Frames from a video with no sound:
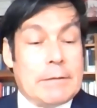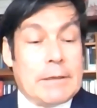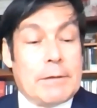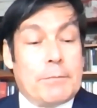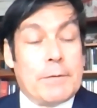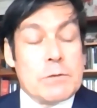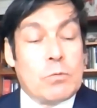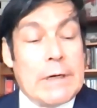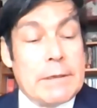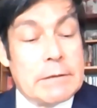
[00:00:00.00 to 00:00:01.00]
The
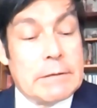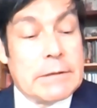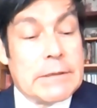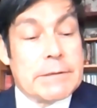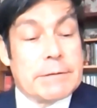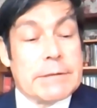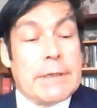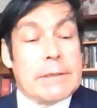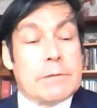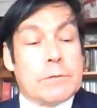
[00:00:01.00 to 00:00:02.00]
first one
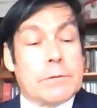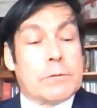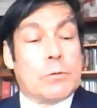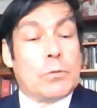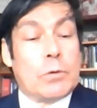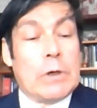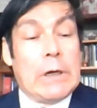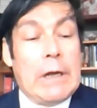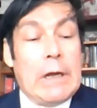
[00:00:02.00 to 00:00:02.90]
relates to